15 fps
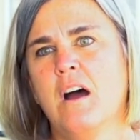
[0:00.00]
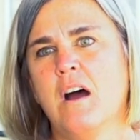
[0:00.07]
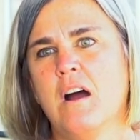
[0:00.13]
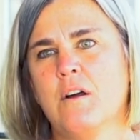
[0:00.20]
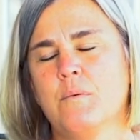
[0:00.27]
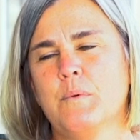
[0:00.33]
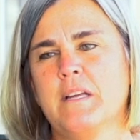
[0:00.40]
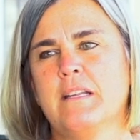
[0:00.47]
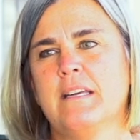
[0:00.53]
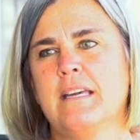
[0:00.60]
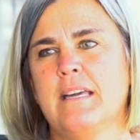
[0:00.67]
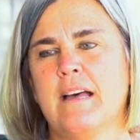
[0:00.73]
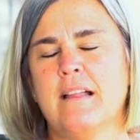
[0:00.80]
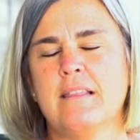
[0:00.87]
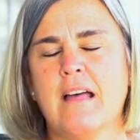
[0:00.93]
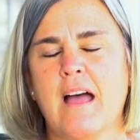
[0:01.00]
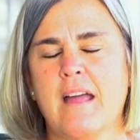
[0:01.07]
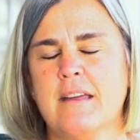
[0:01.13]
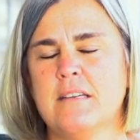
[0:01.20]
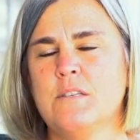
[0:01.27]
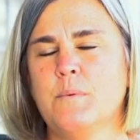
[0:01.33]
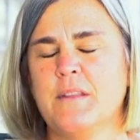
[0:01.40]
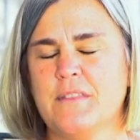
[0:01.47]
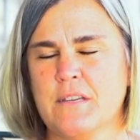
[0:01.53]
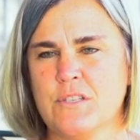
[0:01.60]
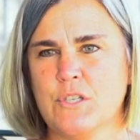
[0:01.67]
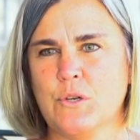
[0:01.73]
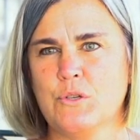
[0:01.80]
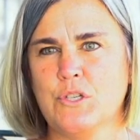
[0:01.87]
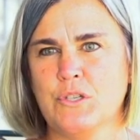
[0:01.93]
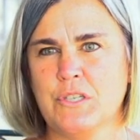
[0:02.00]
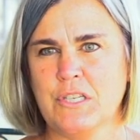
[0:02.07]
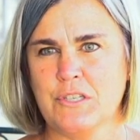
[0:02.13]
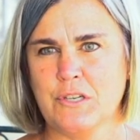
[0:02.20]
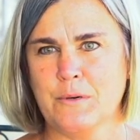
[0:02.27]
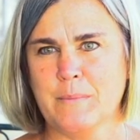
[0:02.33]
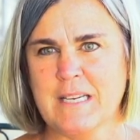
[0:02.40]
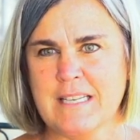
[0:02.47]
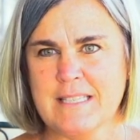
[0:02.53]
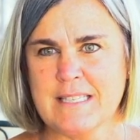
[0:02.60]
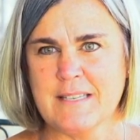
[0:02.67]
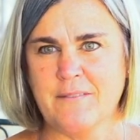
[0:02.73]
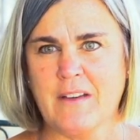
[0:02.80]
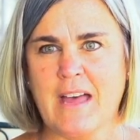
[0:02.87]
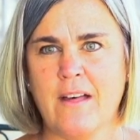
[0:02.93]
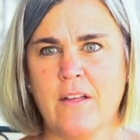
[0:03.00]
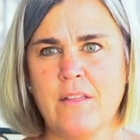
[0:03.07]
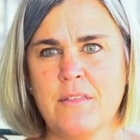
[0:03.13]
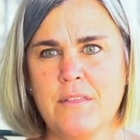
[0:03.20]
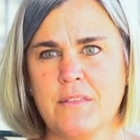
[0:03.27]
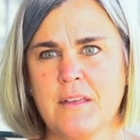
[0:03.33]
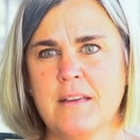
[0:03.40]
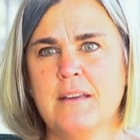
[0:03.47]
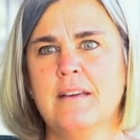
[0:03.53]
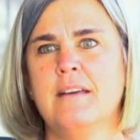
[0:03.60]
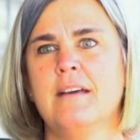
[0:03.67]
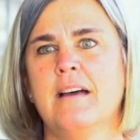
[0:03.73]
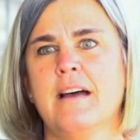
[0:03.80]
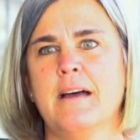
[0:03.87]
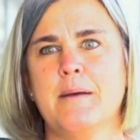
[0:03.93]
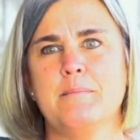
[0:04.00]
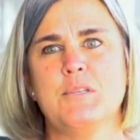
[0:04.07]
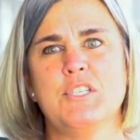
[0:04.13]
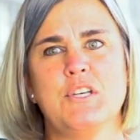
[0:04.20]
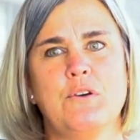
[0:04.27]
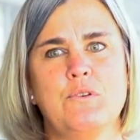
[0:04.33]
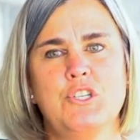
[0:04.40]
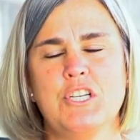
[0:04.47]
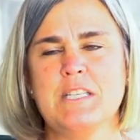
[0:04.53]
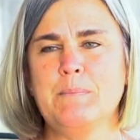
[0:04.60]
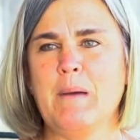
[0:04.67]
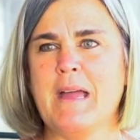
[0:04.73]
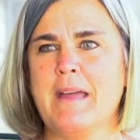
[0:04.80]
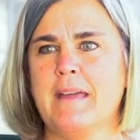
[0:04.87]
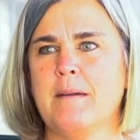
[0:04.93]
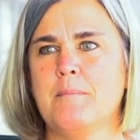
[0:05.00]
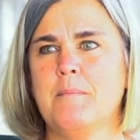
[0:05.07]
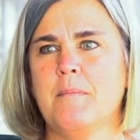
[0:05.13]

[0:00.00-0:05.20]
are really aligned with the social determinants of health. So just by